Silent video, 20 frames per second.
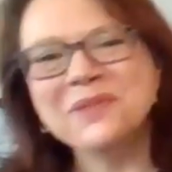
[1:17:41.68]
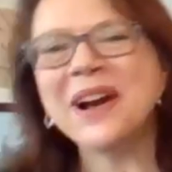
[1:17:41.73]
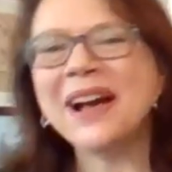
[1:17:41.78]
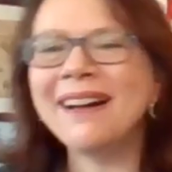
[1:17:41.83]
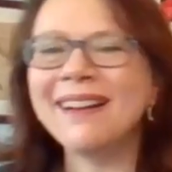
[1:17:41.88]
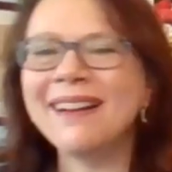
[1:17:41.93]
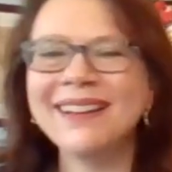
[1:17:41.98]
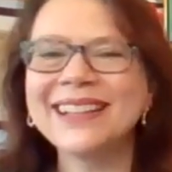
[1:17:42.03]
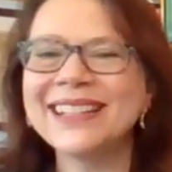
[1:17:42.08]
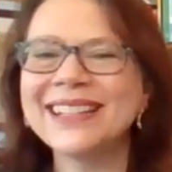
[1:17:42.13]

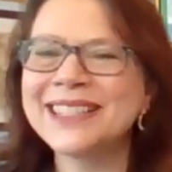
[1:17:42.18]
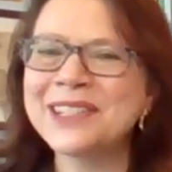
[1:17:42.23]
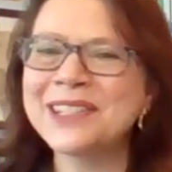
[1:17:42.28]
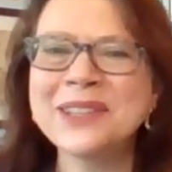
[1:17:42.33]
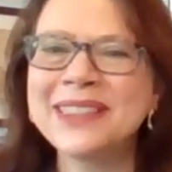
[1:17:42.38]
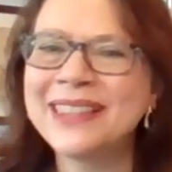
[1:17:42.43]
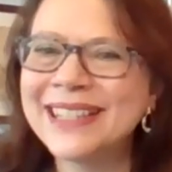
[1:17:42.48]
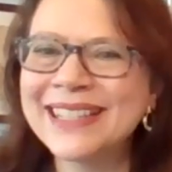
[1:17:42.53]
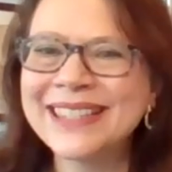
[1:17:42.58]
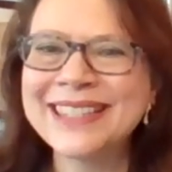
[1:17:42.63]
well, it's
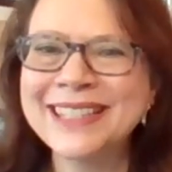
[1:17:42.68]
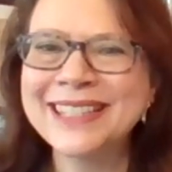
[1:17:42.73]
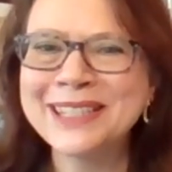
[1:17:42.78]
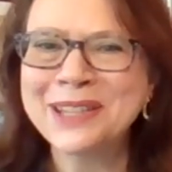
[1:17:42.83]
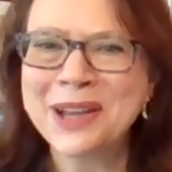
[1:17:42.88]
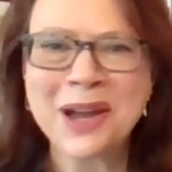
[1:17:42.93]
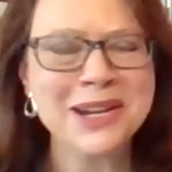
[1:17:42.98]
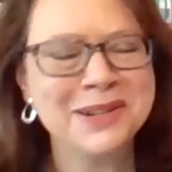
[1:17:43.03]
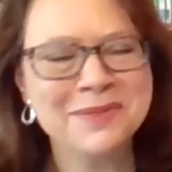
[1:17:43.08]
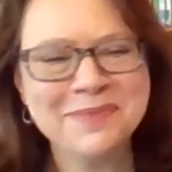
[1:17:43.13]
good things to
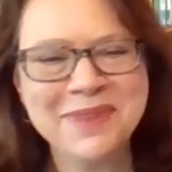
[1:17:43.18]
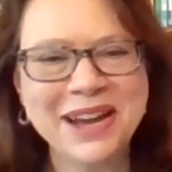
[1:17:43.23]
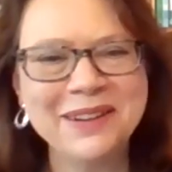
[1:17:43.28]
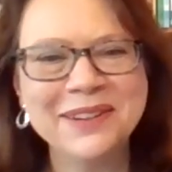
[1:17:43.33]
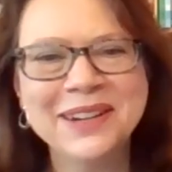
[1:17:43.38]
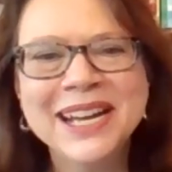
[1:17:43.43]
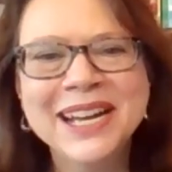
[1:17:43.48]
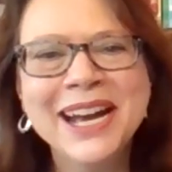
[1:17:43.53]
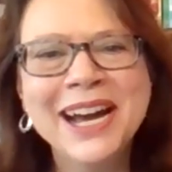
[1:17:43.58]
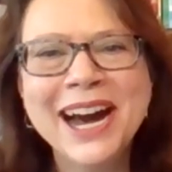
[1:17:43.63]
talk about.